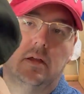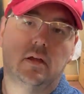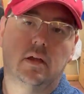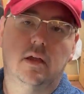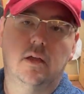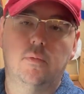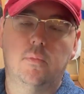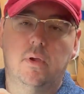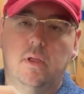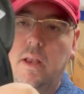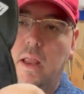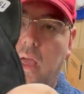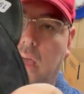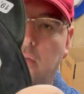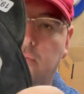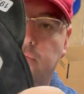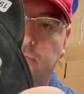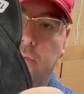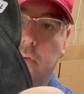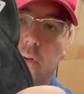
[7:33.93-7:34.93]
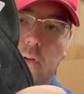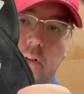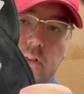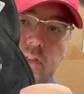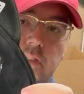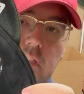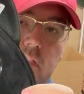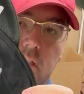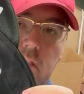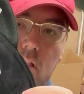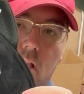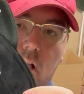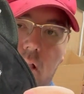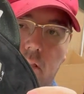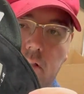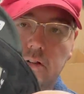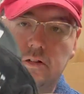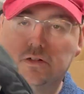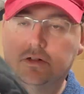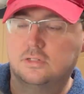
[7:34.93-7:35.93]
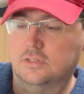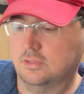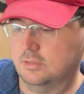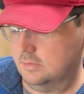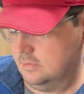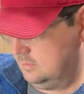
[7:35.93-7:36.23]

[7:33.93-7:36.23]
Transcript: It went out for $10.